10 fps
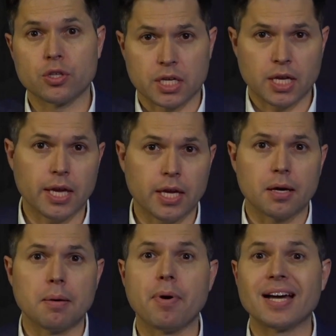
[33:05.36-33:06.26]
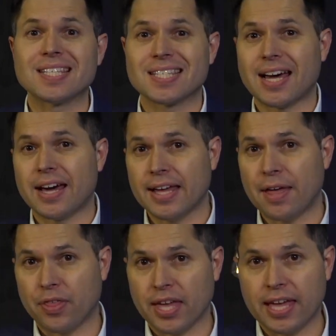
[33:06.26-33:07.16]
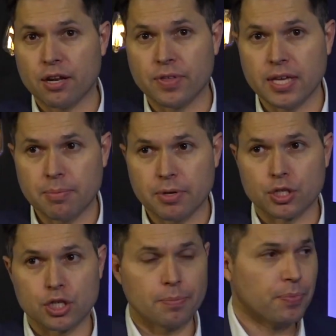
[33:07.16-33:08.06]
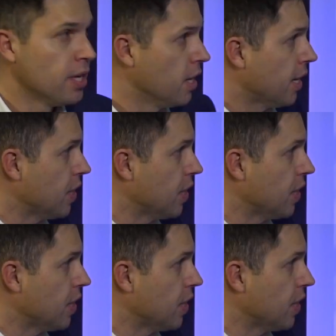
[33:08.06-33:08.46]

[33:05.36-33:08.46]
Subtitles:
the king by starting at the head of the image. He